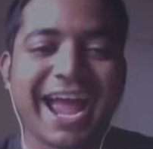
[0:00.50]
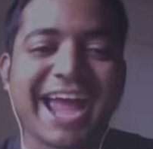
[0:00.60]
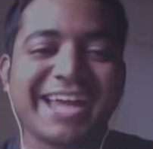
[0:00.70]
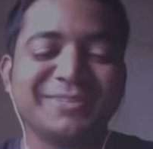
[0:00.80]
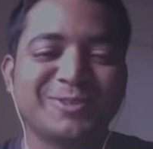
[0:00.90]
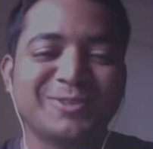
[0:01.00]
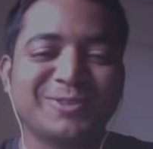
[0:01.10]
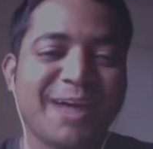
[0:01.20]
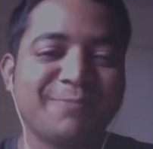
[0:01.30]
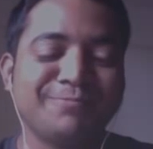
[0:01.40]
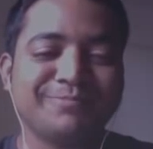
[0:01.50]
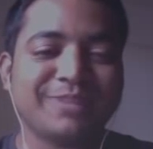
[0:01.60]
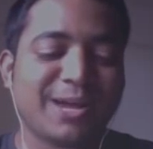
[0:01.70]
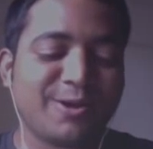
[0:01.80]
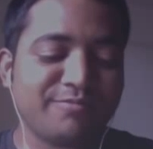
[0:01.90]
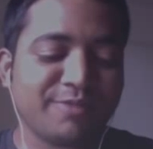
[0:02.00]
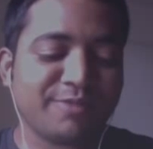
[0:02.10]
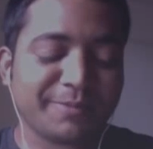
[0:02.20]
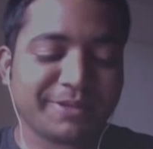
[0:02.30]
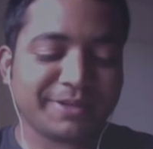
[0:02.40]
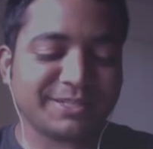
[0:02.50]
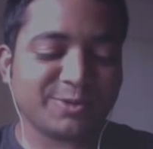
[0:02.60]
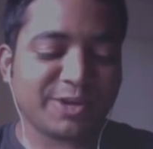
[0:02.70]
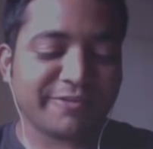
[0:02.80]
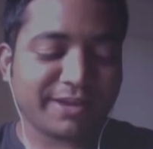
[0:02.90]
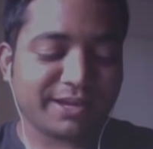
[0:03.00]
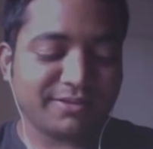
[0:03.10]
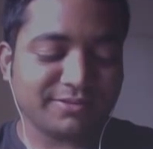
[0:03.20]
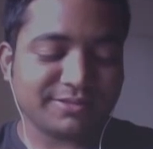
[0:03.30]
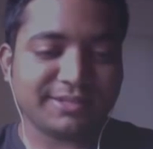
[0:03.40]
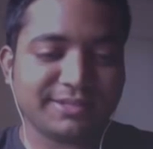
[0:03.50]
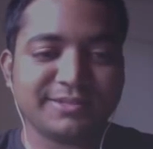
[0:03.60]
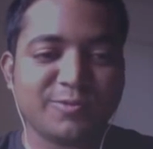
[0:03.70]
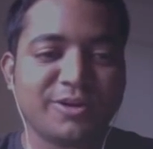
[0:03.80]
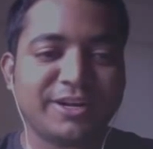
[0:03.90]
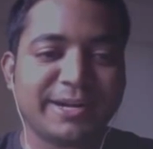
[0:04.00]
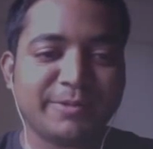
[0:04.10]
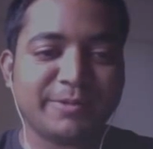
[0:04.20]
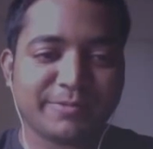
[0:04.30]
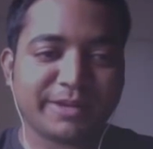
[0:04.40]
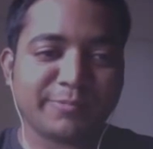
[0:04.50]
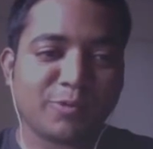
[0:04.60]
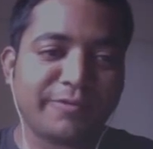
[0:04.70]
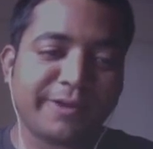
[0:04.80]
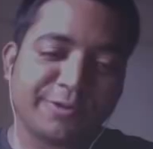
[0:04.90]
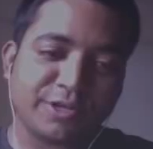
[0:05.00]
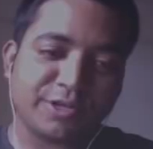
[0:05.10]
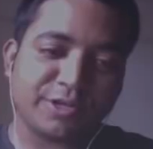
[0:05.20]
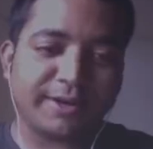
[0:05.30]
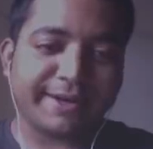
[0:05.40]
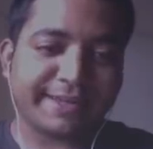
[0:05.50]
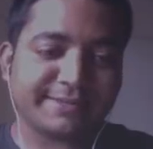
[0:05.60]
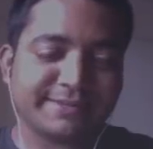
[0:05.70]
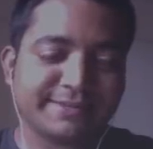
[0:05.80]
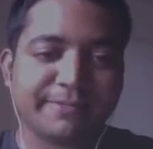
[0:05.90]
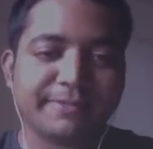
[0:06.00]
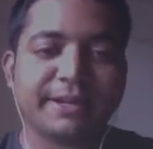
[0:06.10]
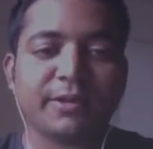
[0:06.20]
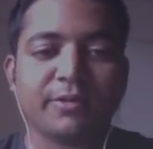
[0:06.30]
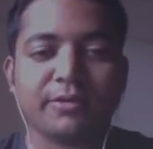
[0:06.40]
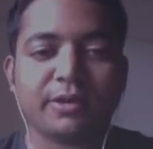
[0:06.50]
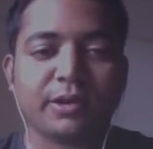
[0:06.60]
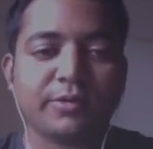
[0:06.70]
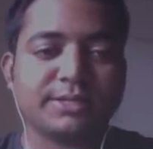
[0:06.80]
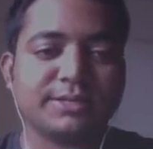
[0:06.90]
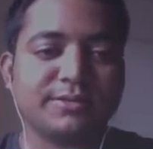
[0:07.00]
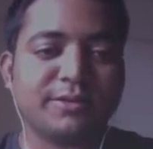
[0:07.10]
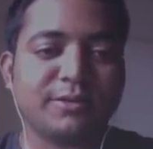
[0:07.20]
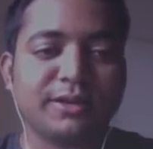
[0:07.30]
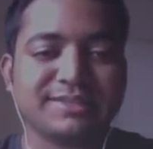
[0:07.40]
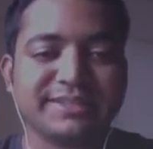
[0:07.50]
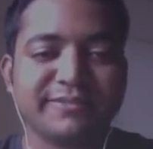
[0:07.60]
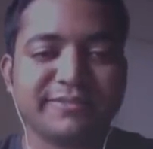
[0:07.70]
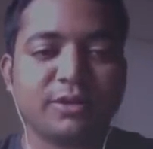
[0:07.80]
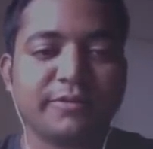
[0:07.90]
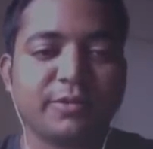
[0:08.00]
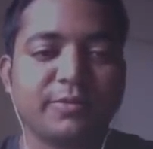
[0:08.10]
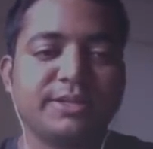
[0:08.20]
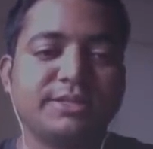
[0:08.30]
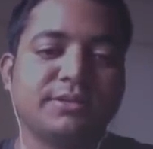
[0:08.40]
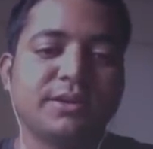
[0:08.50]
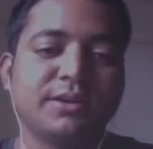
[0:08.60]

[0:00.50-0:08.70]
guys, what's up? I hope your preparation is going well. Since you wanted me to make more videos on polity, since I've been receiving a lot of requests,